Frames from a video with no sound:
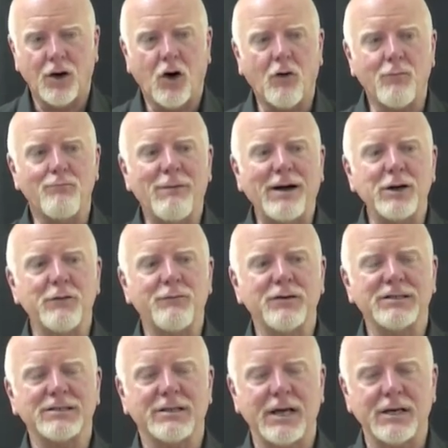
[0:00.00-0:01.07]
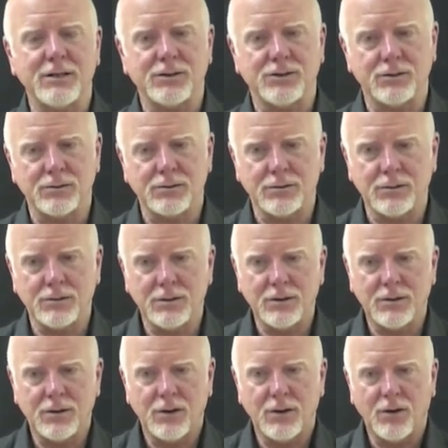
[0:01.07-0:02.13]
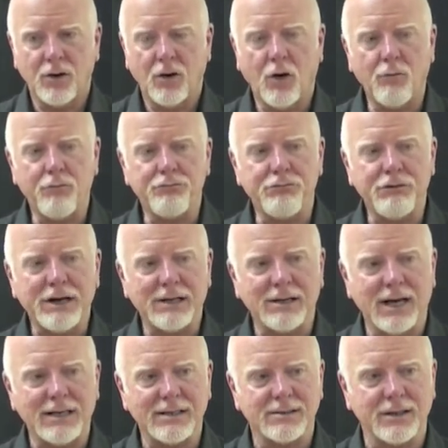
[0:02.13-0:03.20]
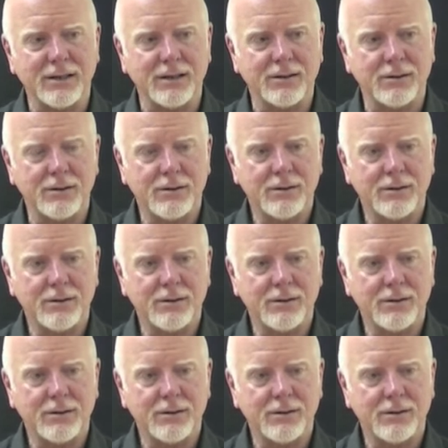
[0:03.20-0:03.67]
of manifestation, of realizing